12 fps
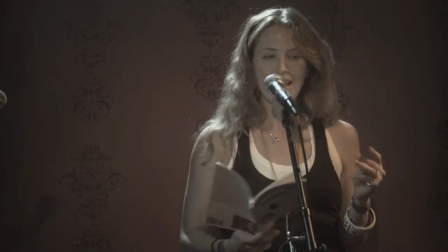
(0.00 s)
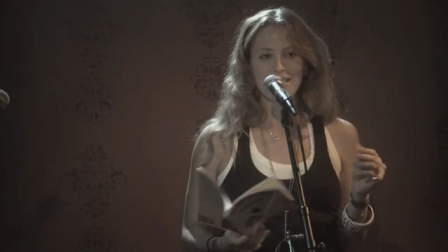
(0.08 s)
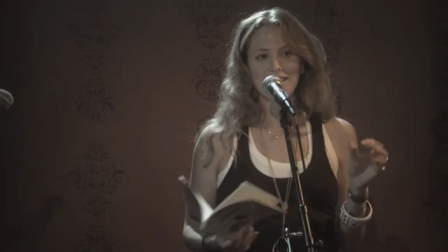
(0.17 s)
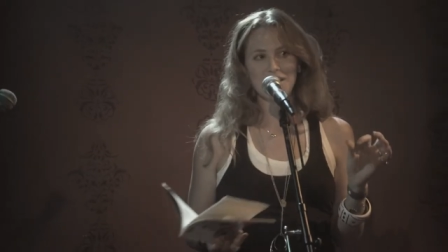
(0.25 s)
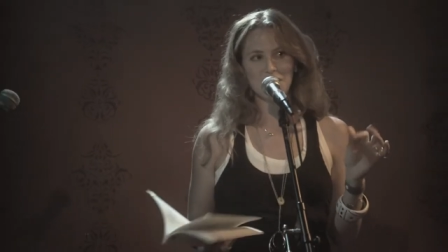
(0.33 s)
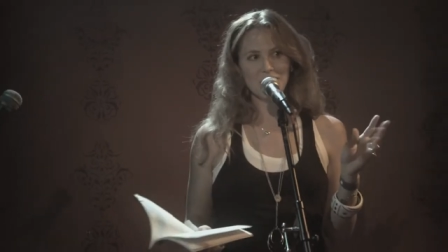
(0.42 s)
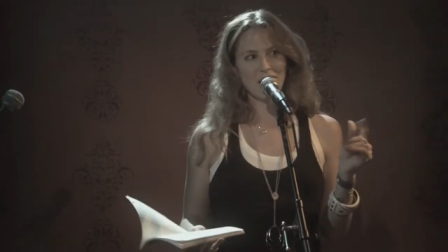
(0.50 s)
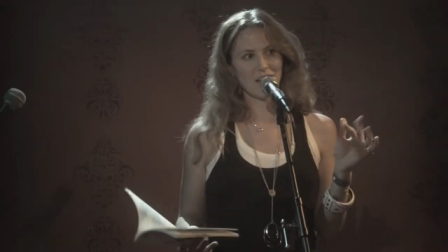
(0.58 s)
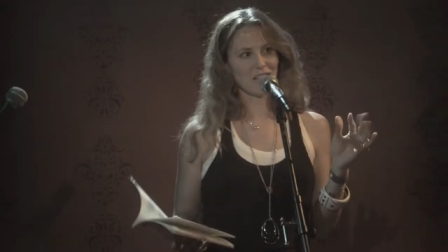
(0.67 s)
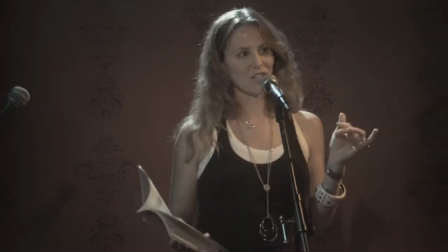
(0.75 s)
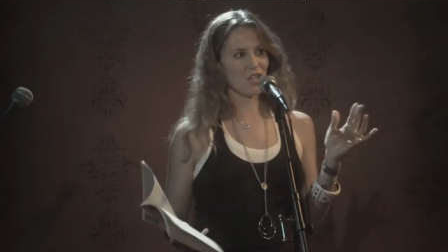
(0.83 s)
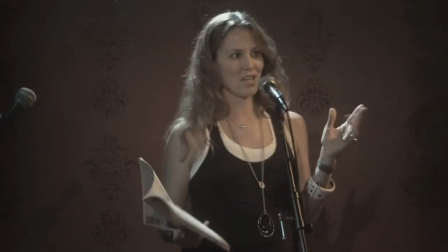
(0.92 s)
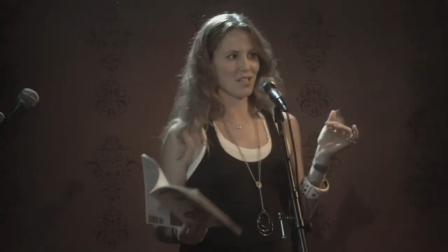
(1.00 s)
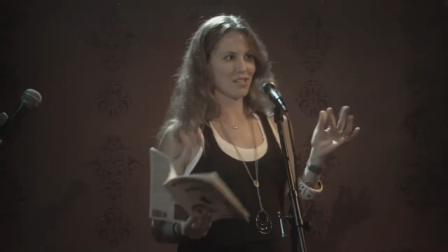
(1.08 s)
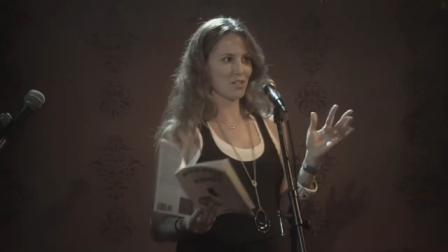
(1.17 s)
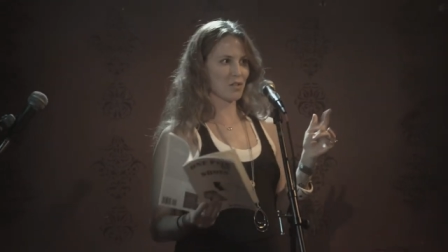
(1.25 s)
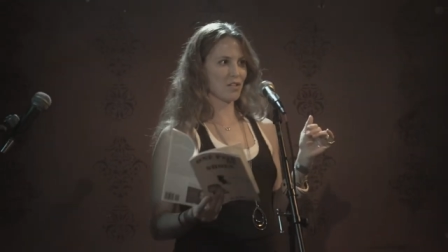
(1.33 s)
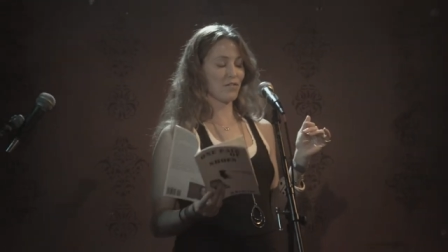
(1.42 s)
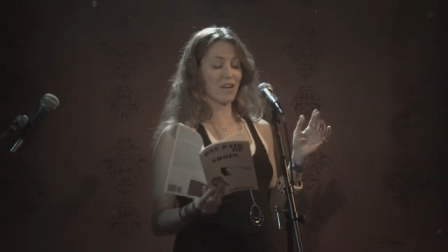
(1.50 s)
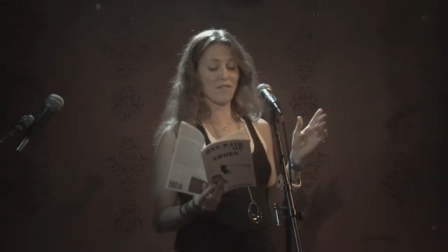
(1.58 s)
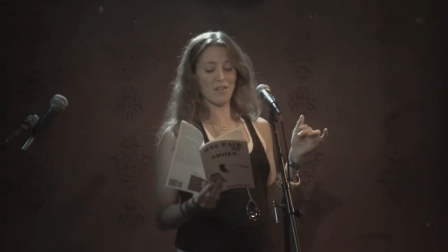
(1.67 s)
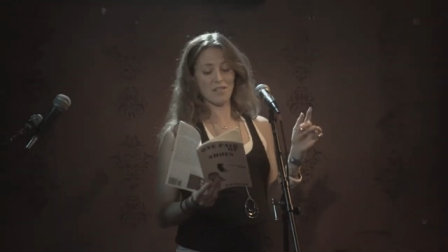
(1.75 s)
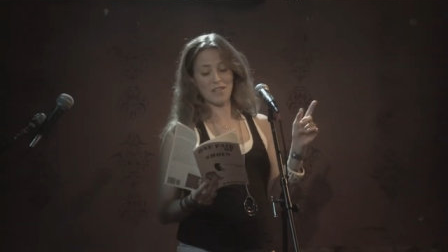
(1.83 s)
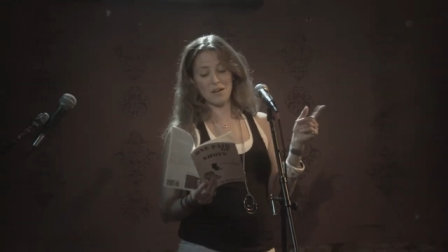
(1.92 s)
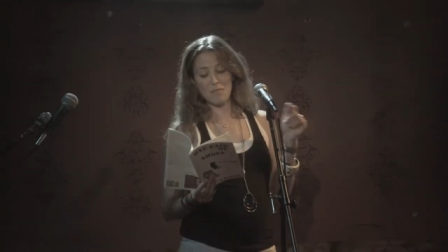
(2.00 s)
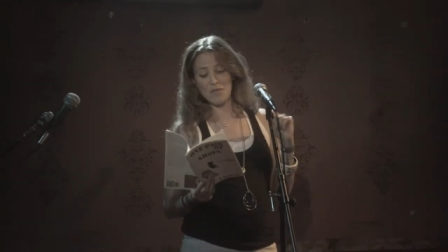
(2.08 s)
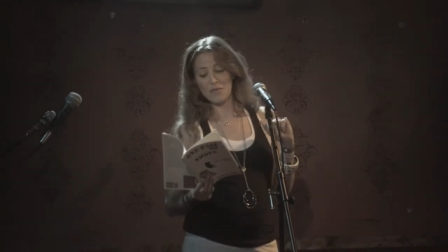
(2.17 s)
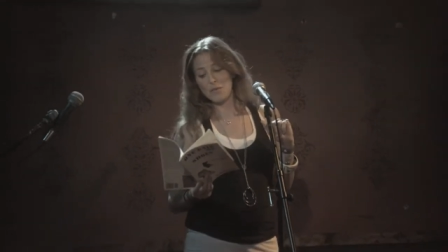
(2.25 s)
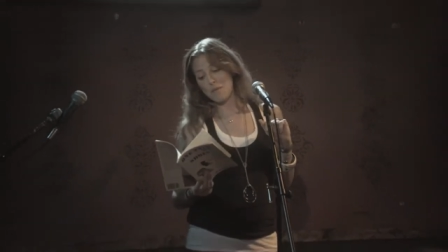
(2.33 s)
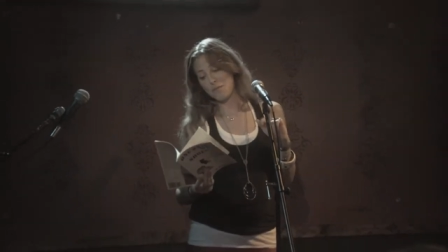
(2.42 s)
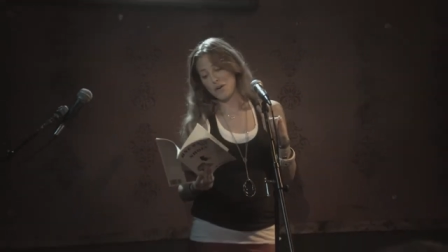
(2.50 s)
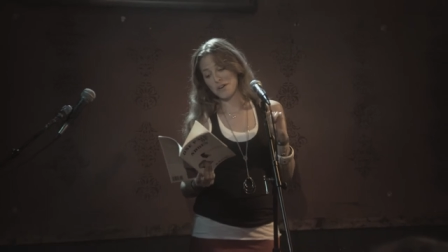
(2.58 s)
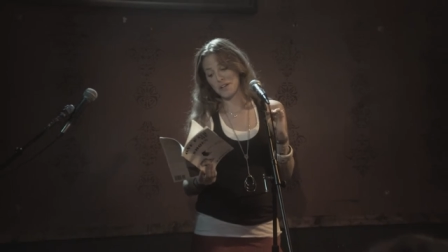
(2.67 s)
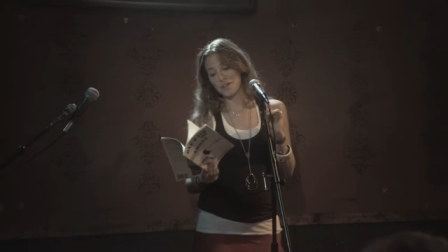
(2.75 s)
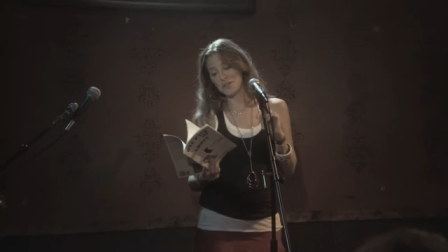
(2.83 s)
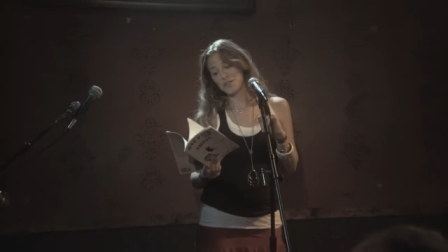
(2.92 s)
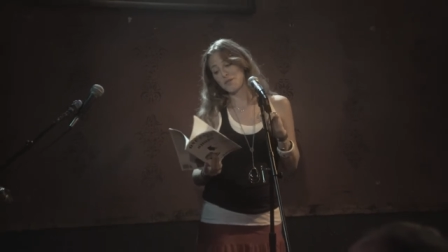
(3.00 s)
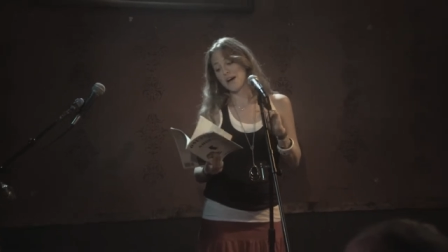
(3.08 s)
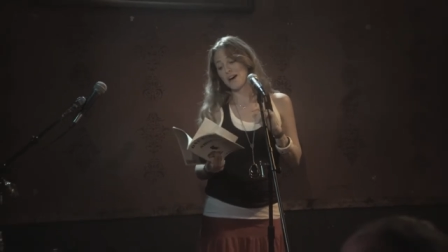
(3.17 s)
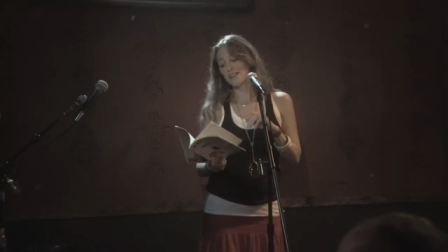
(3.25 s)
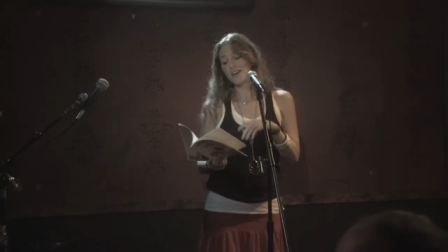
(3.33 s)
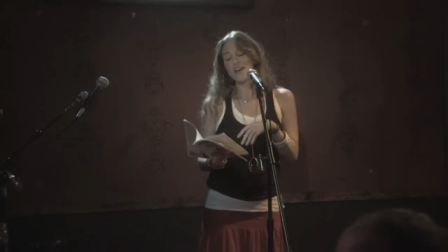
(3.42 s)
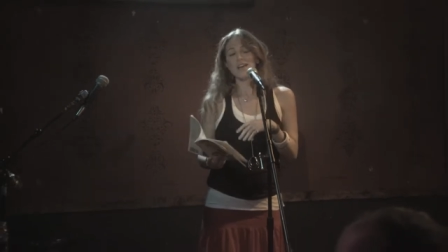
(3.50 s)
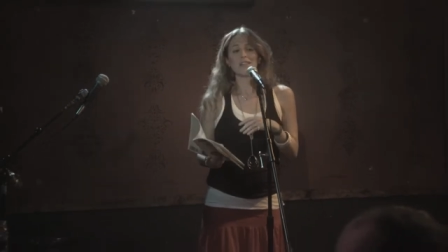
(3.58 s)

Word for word: It's a little tongue in cheek, so it's a favorite. And then I'll read one more to close you out.